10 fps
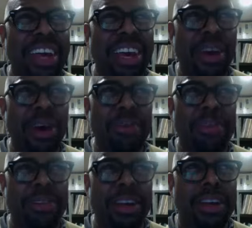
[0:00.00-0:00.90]
and
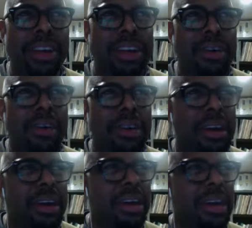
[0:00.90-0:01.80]
Herbie said, uh,
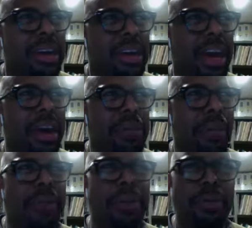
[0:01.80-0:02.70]
yeah, it
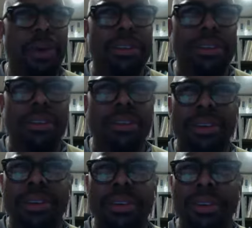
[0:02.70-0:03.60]
probably wasn't,
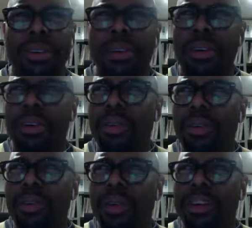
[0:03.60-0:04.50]

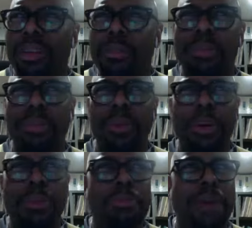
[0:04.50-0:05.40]
wasn't, wasn't
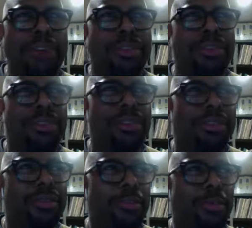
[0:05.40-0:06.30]
the best
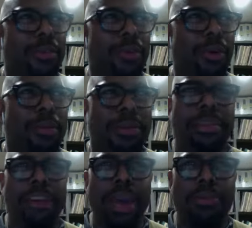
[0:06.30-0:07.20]
performance
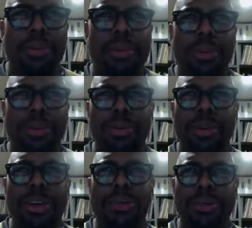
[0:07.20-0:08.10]
tonight, but you know, we'll
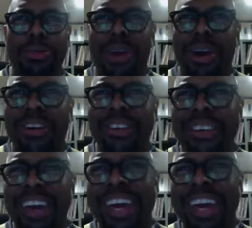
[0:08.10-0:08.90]
get them tomorrow, right?